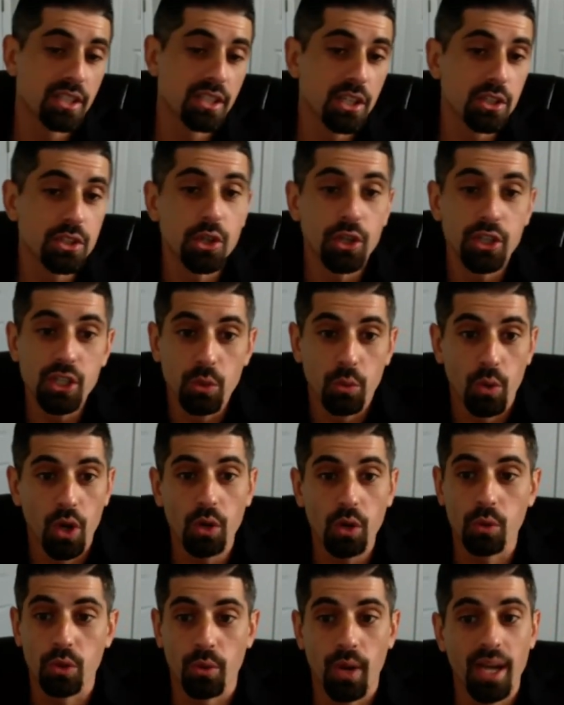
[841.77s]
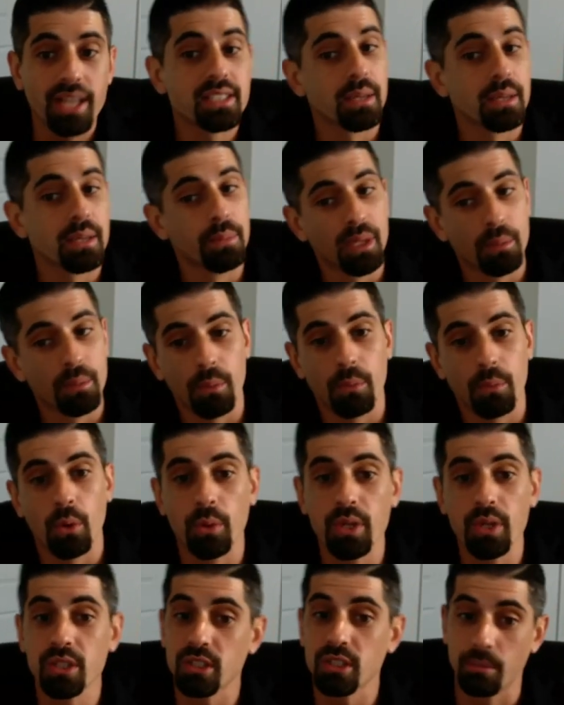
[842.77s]
depends on the attorney you work with, right? Some of them are
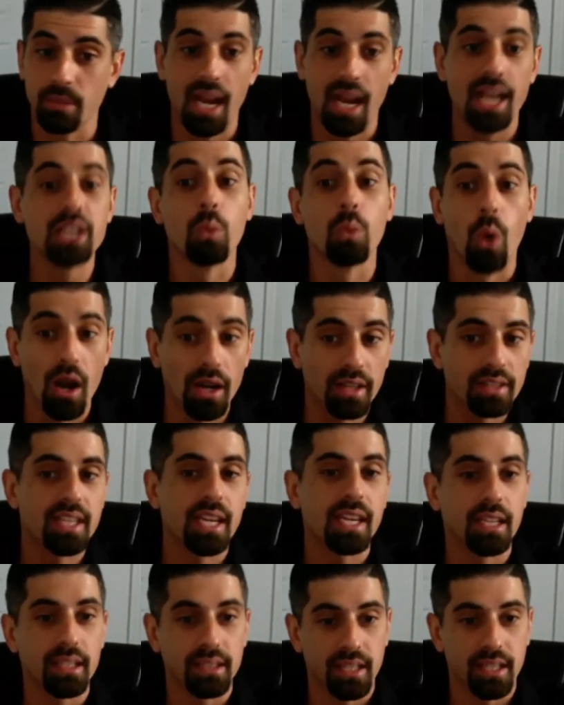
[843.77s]
more real. Some guys want to take